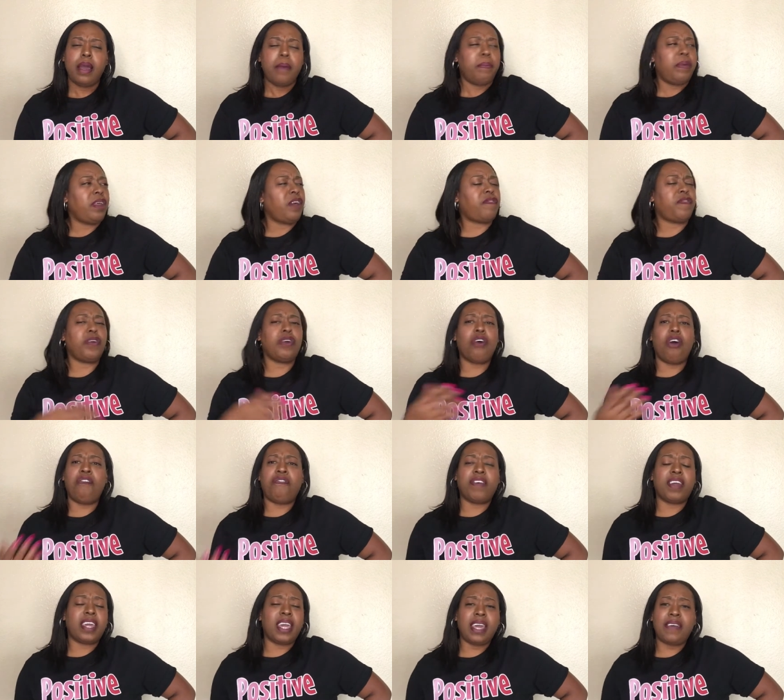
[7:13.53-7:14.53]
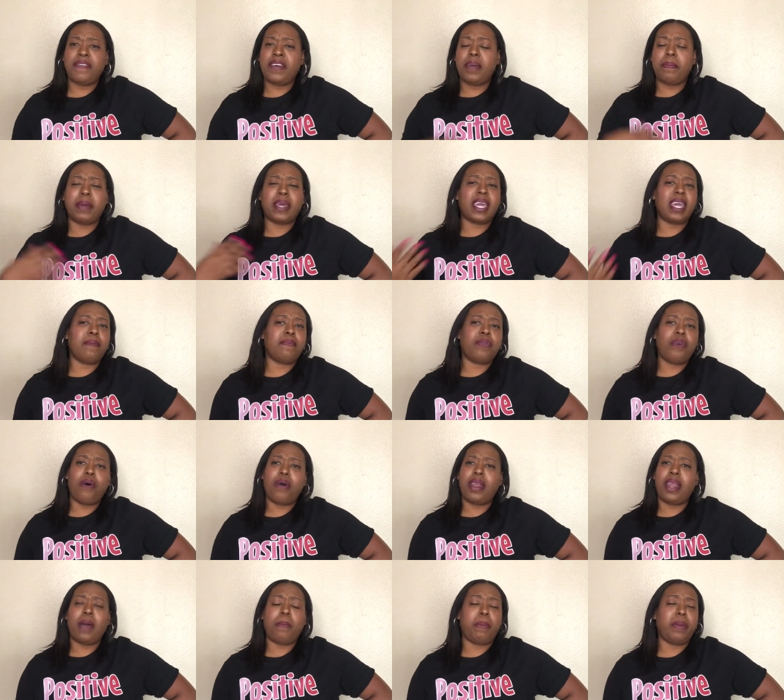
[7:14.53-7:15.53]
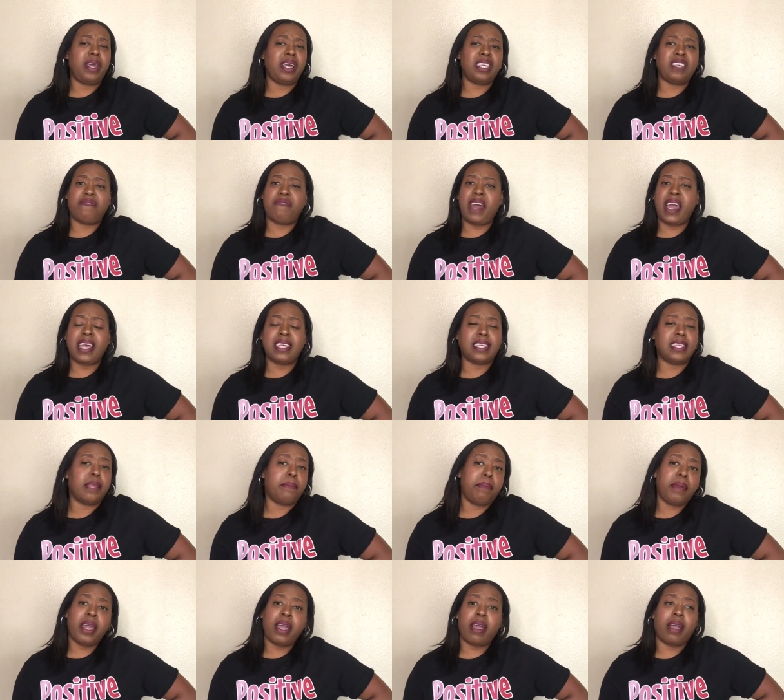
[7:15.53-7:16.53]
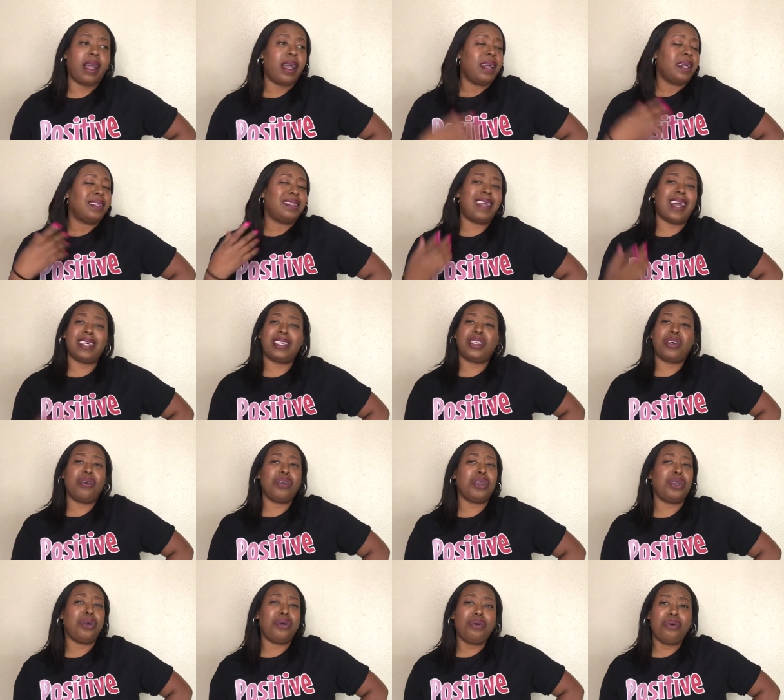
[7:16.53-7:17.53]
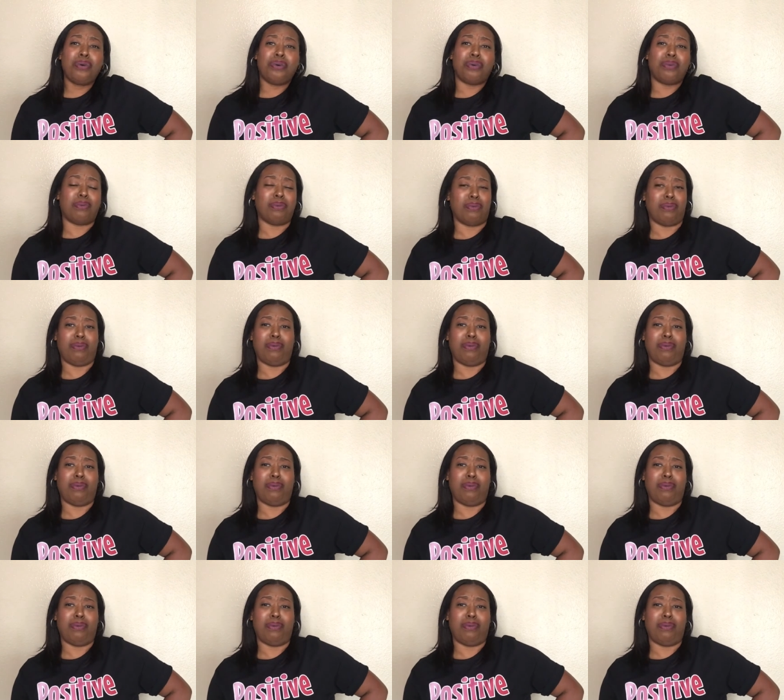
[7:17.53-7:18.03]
But if you're going to forgive him and keep throwing it up in his face, Lemire, that's on you.